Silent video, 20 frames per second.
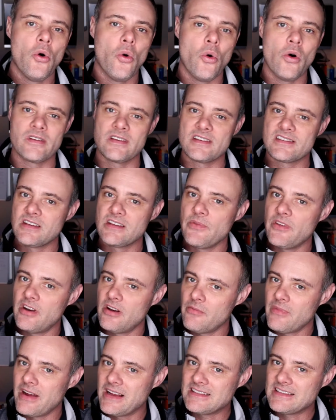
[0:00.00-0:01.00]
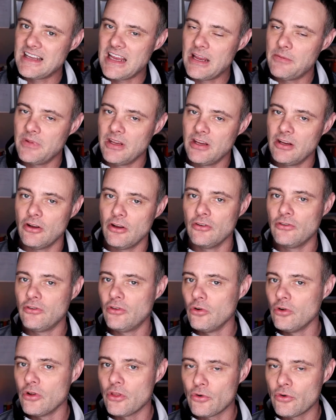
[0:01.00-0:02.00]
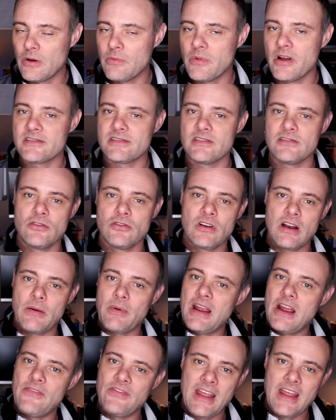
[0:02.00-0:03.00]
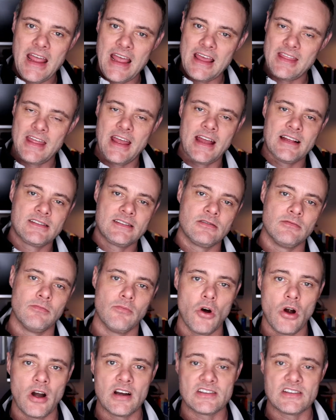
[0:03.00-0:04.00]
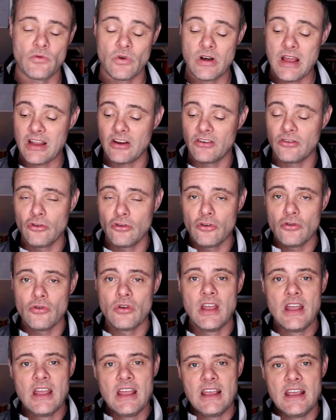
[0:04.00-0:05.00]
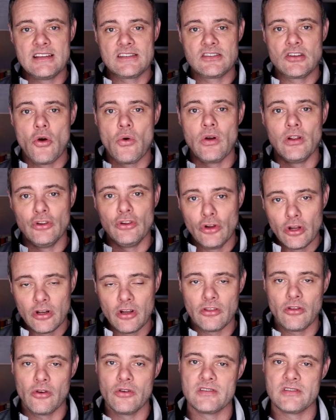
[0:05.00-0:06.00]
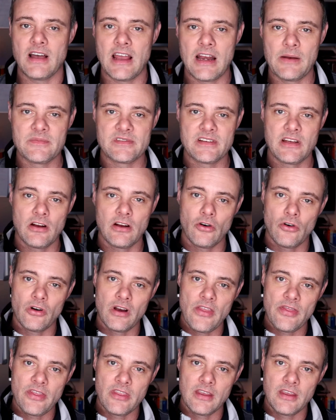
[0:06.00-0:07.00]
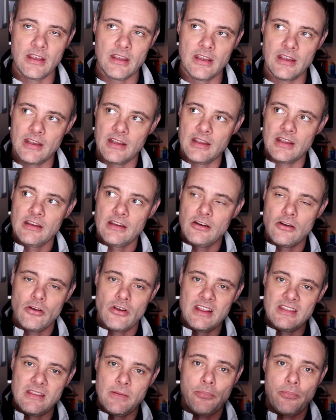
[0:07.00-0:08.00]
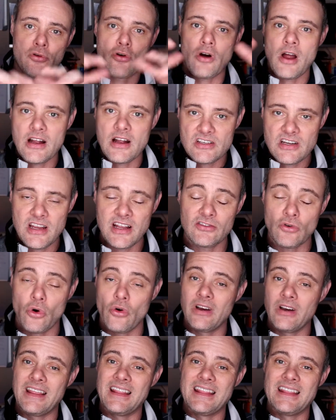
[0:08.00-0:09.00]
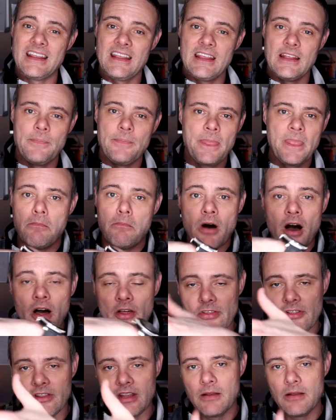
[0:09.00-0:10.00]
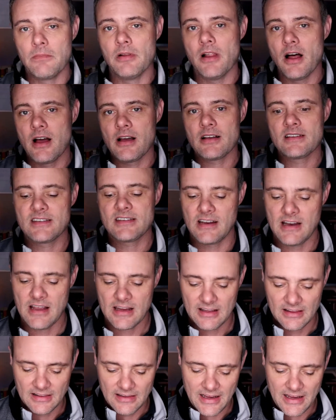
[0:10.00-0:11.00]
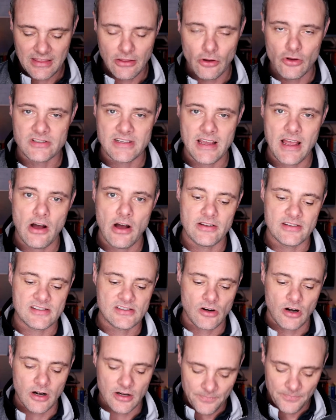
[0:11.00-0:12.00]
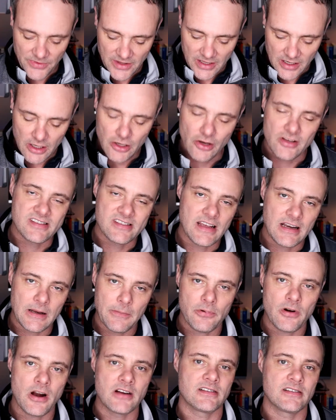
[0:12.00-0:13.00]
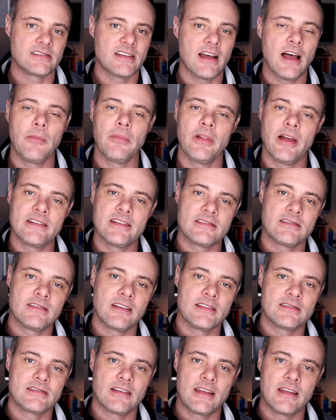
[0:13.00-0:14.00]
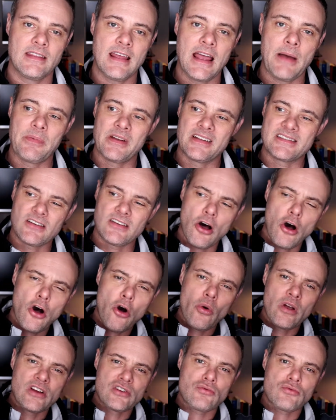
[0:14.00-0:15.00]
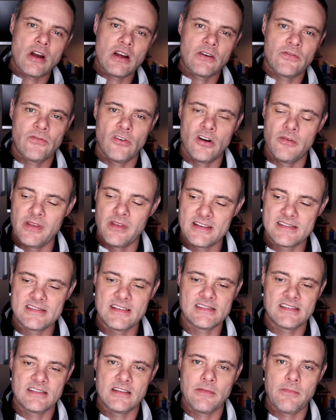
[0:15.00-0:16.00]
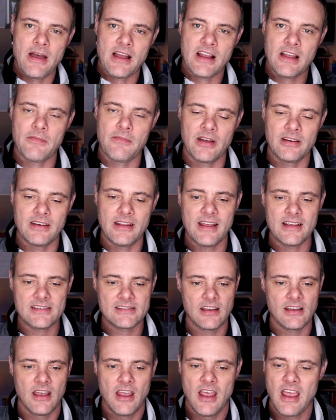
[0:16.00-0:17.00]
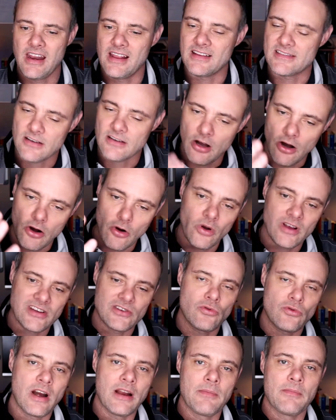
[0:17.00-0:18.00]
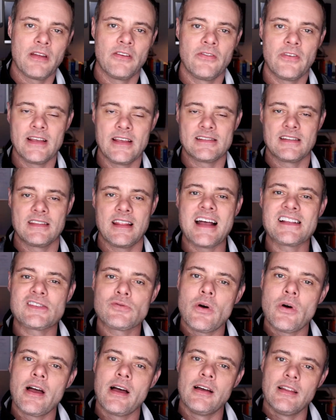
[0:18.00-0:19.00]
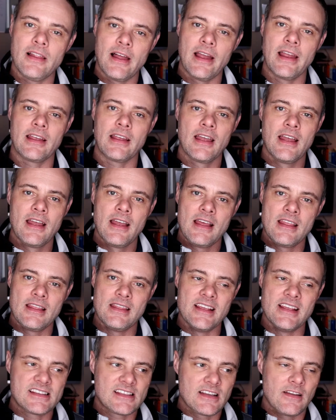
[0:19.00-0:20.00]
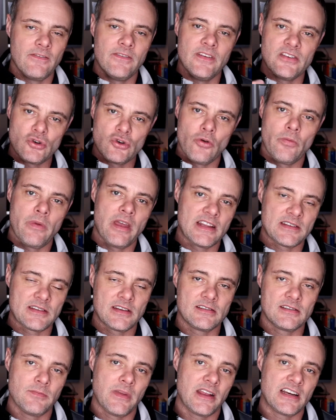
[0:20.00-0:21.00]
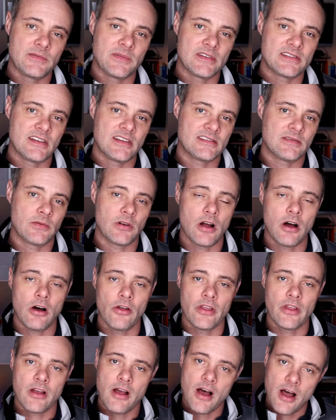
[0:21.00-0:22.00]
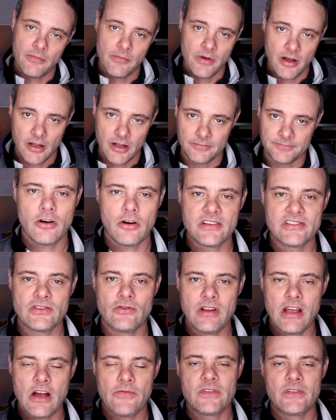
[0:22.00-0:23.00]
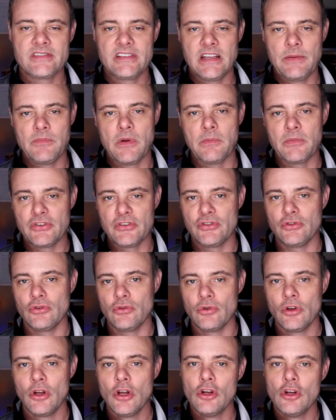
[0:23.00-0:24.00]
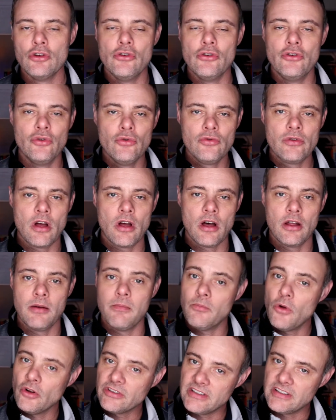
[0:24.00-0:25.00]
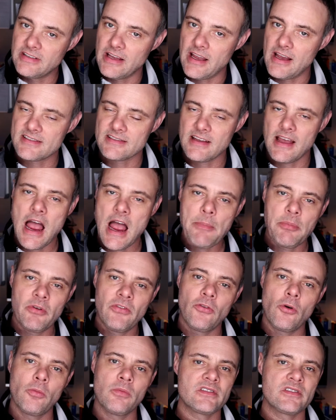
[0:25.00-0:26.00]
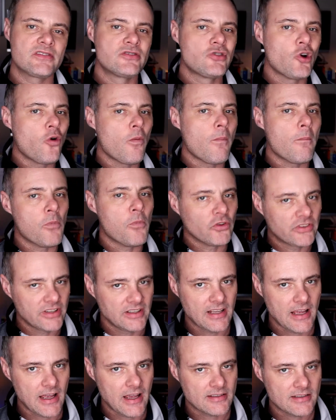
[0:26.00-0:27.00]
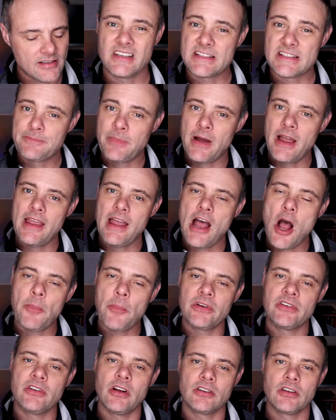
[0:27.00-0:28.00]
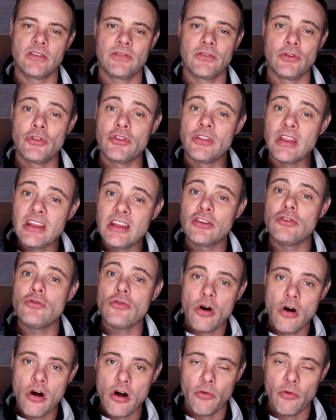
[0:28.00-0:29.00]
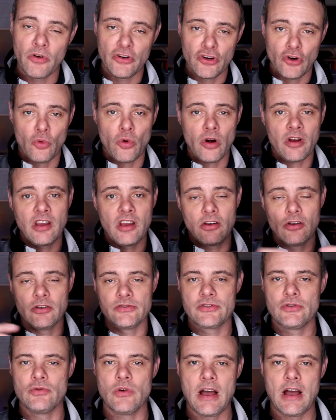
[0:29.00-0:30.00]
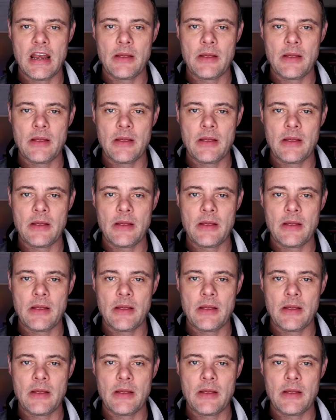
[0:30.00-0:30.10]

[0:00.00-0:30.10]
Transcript: Or is it something that might take me, you know, two to three months to do and I might have to add that to March? And what I can do is go and look at those items that are in the you know, in the project or in the monthly blocks and I can lay those out and start, you know, setting project timelines and things like that. But it's always right in front of me. It sits at the back of my desk and it's always right in my face. And that's why I like this visual man management system called the Kanban. All right, so now for tip number two. Do not multitask. High performers don't multitask. Despite how productive you think you are when you're working on two